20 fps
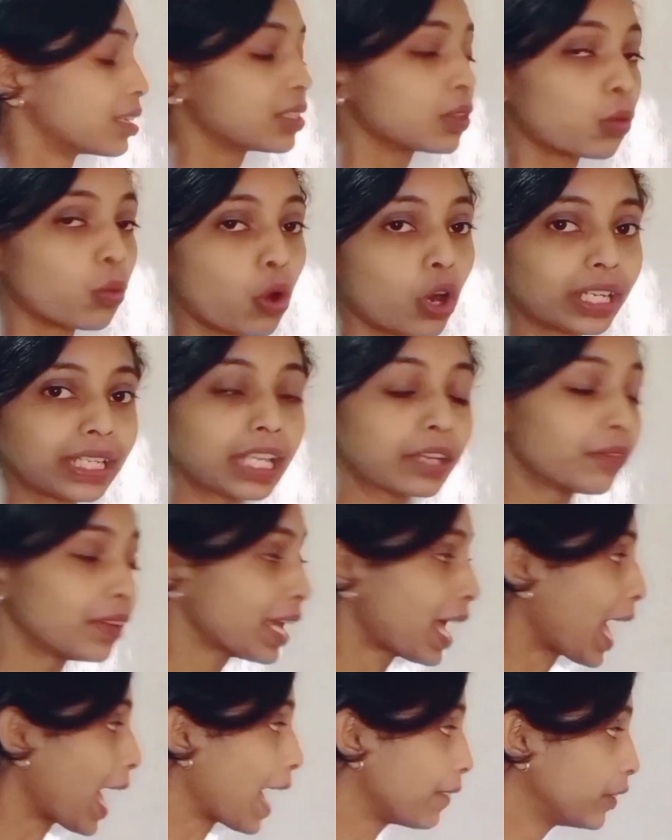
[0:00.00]
So what are we
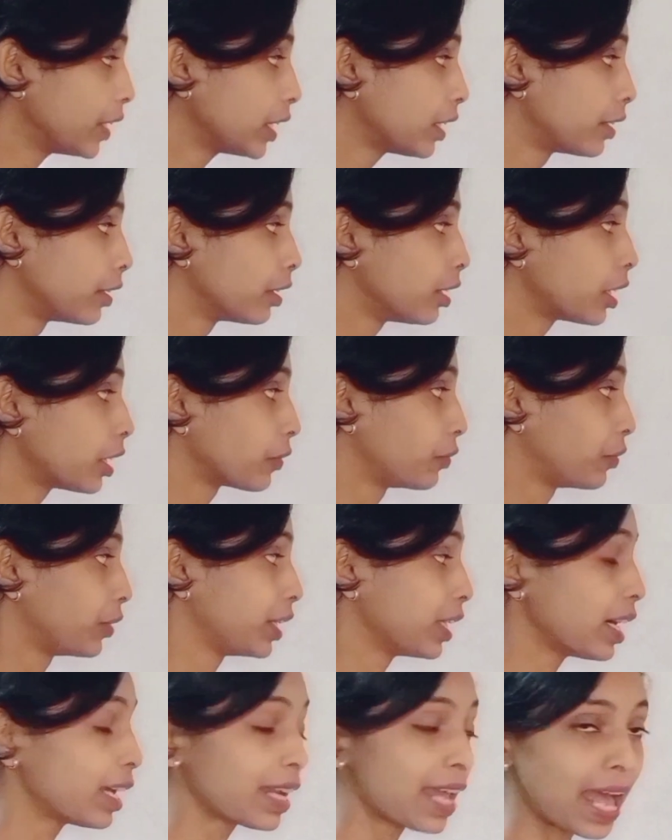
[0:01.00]
having here?
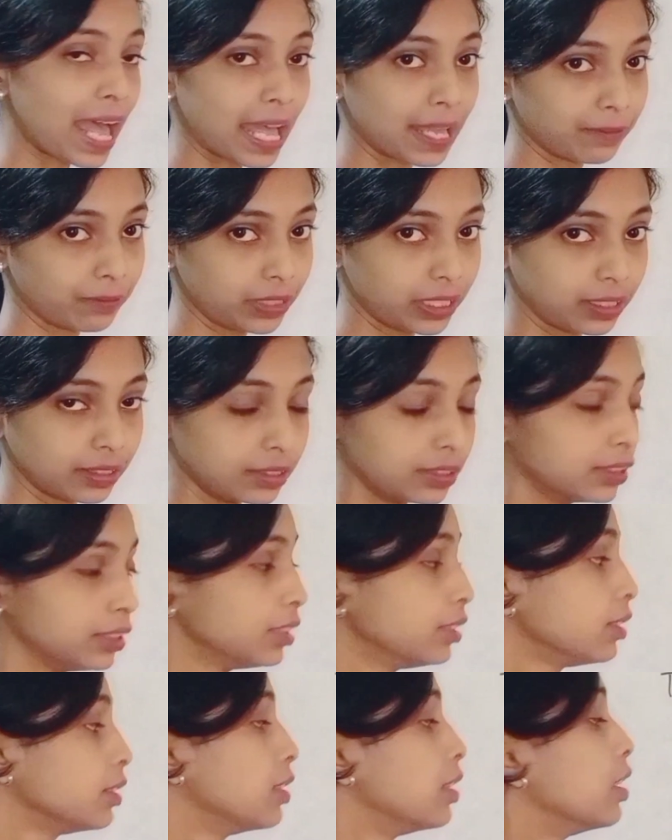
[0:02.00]
We are having
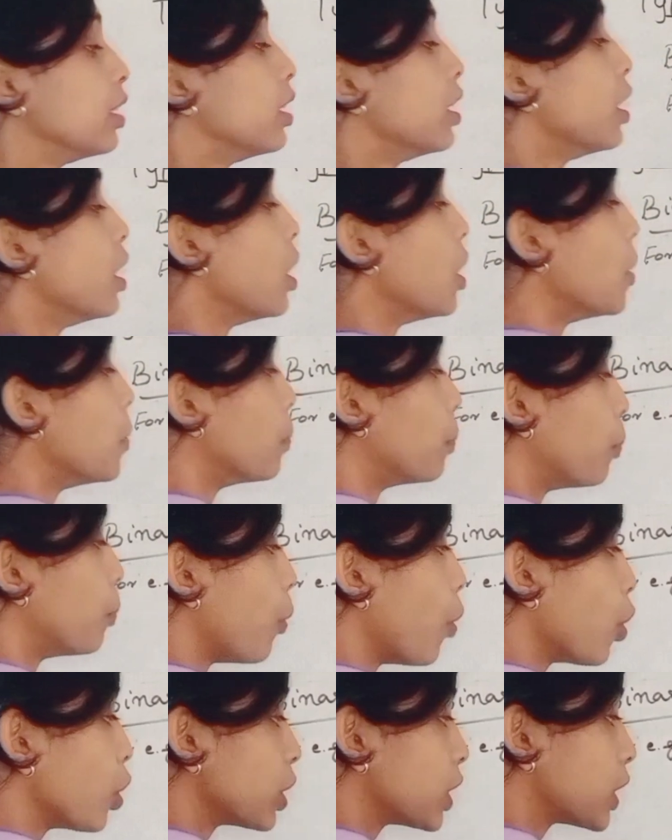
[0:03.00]
the
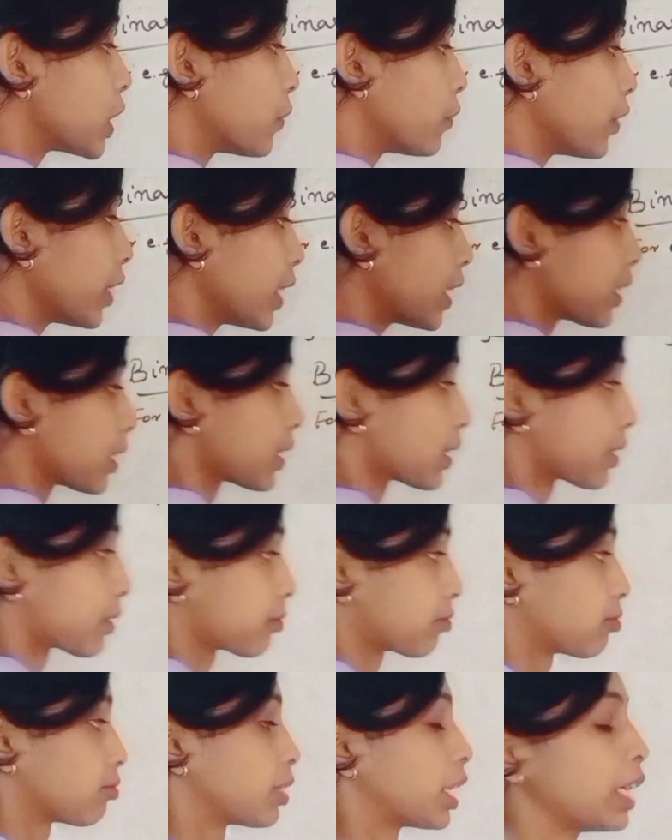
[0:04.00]

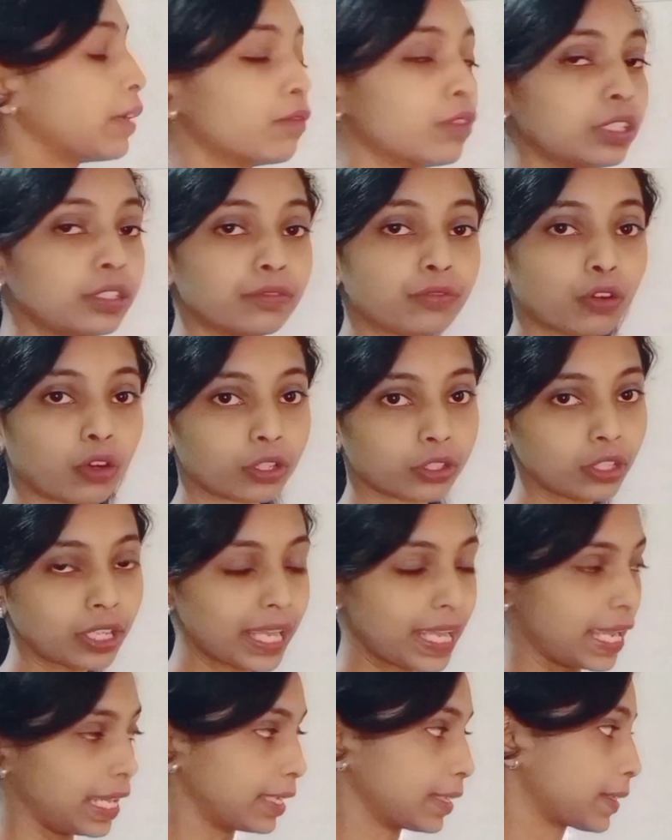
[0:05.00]
postfix given for
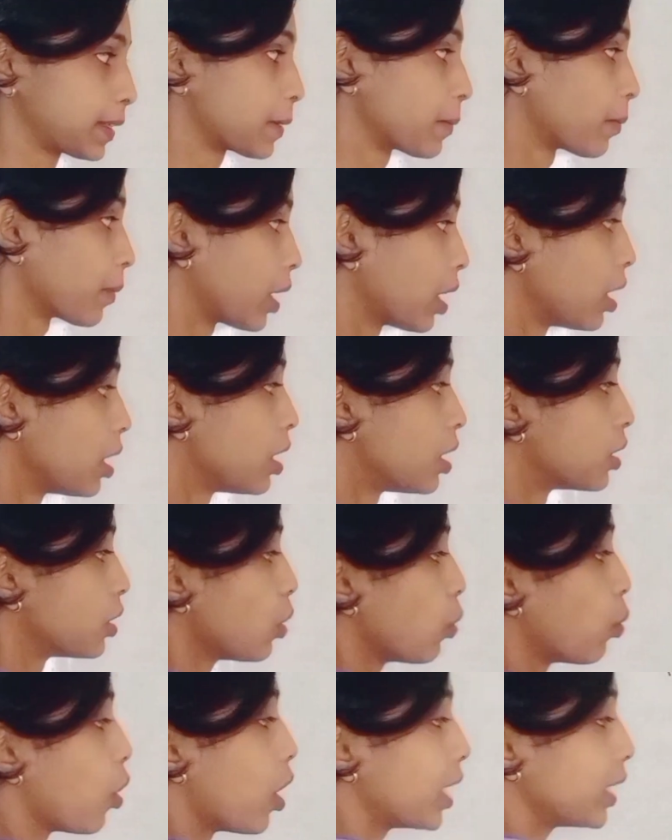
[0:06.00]
the x.
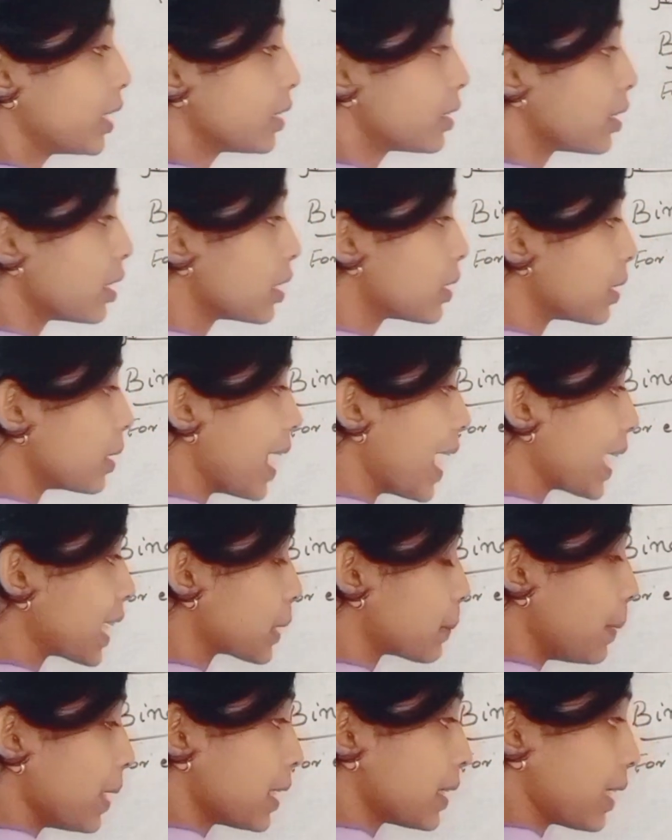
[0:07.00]
So what does this
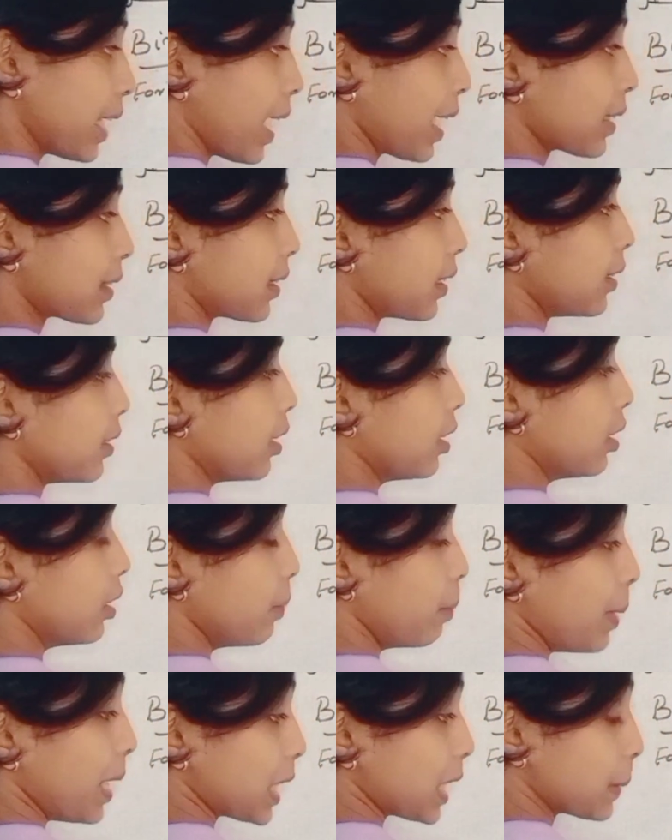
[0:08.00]
x plus x in
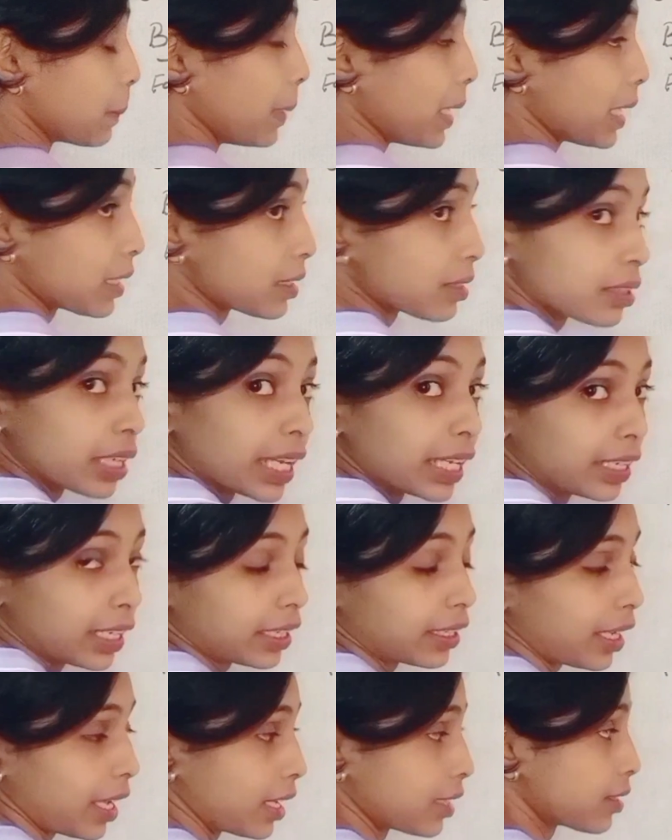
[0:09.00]
the plus plus
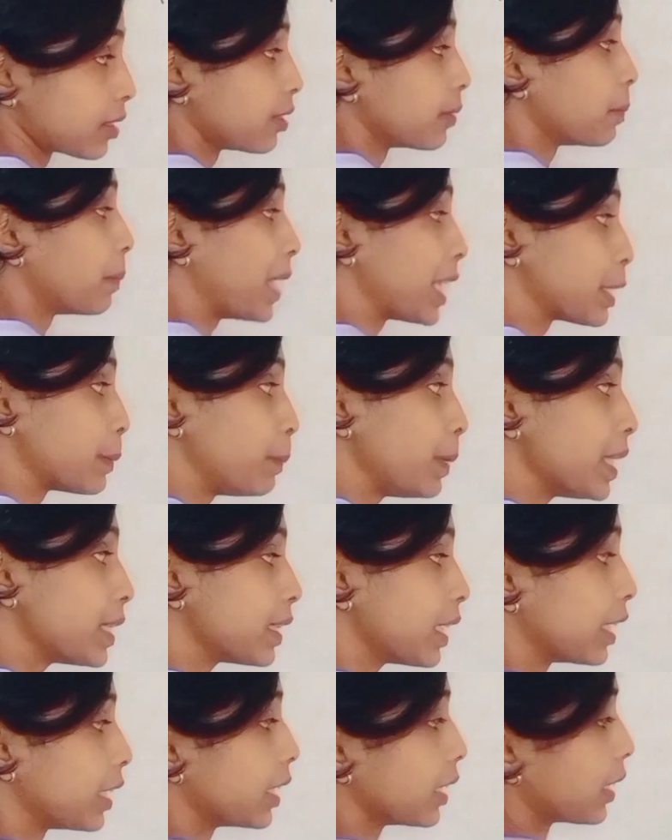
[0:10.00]
indicates? Plus
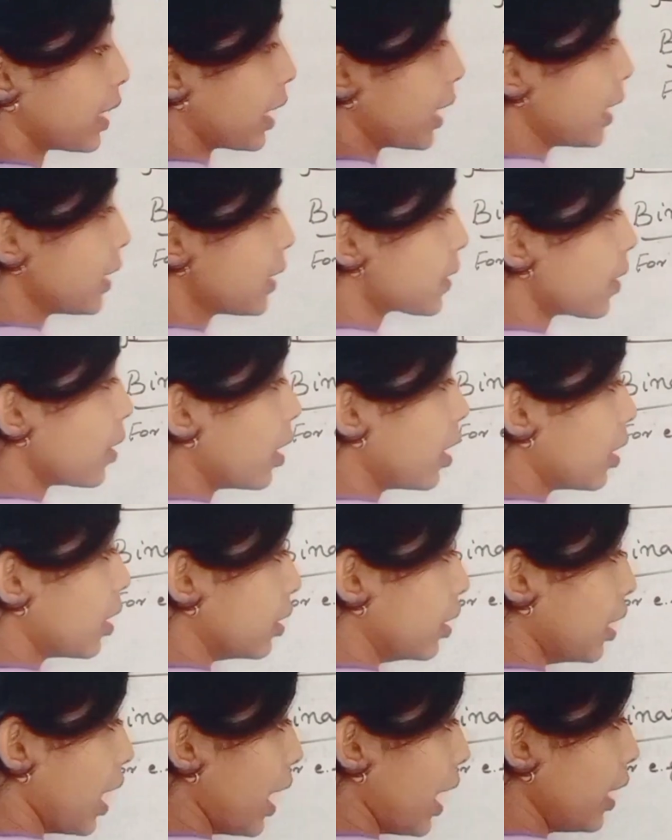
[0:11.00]
plus indicates
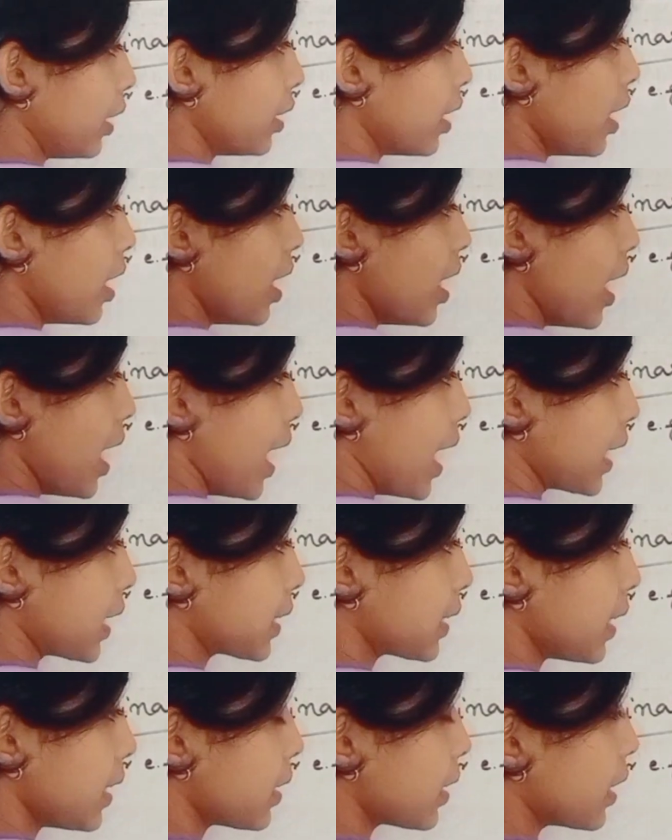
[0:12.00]
that
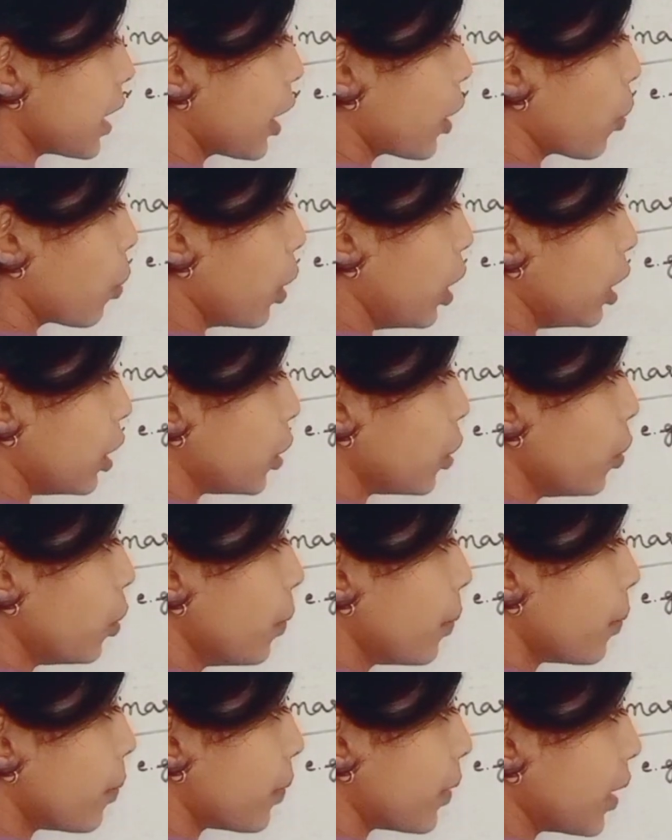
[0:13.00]
x is equal
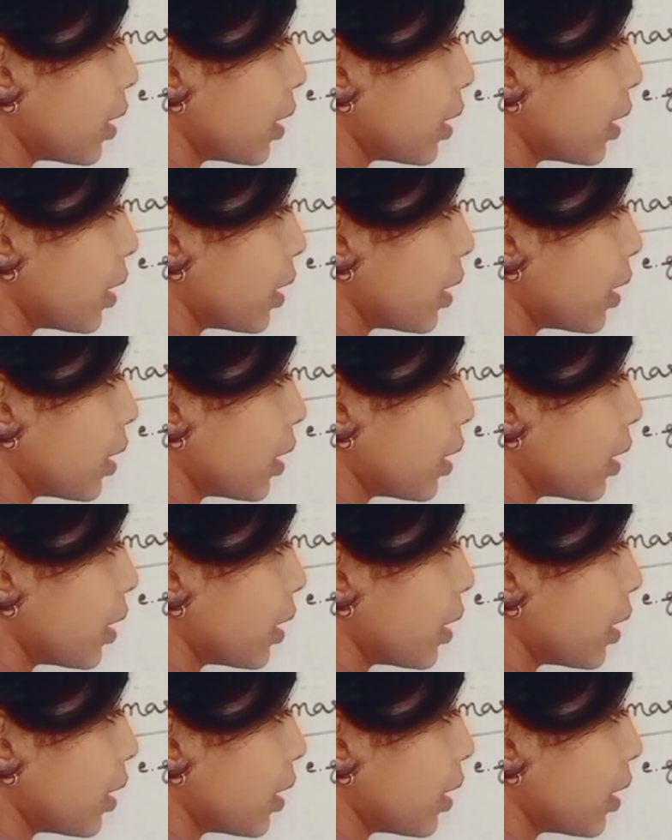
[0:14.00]
to